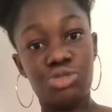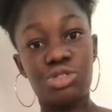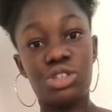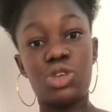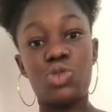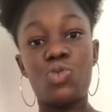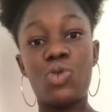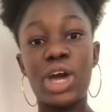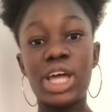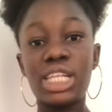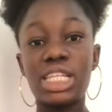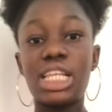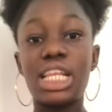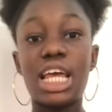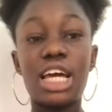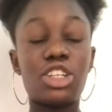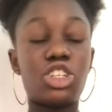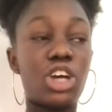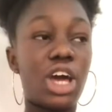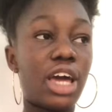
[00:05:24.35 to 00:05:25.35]
When the
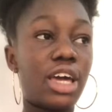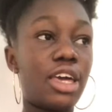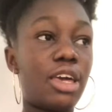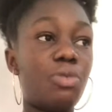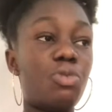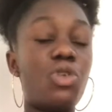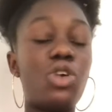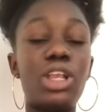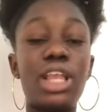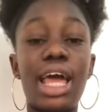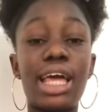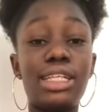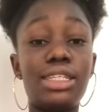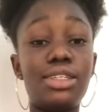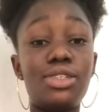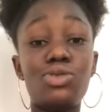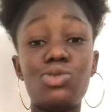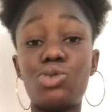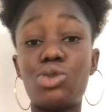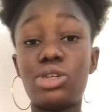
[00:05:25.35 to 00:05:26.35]
lecturer came, all I did
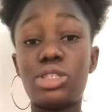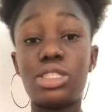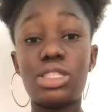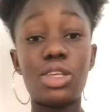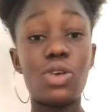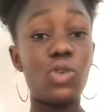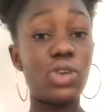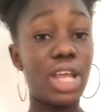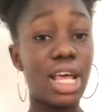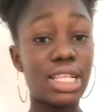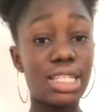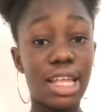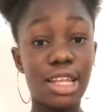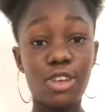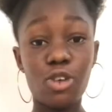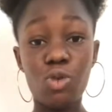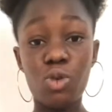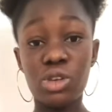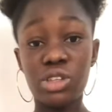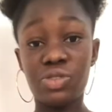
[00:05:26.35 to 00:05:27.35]
was understanding
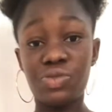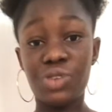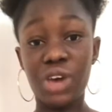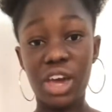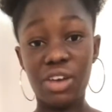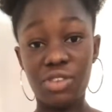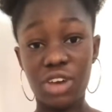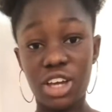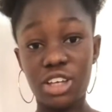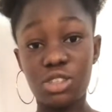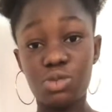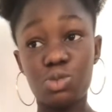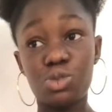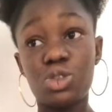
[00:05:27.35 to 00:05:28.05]
was very, very smooth.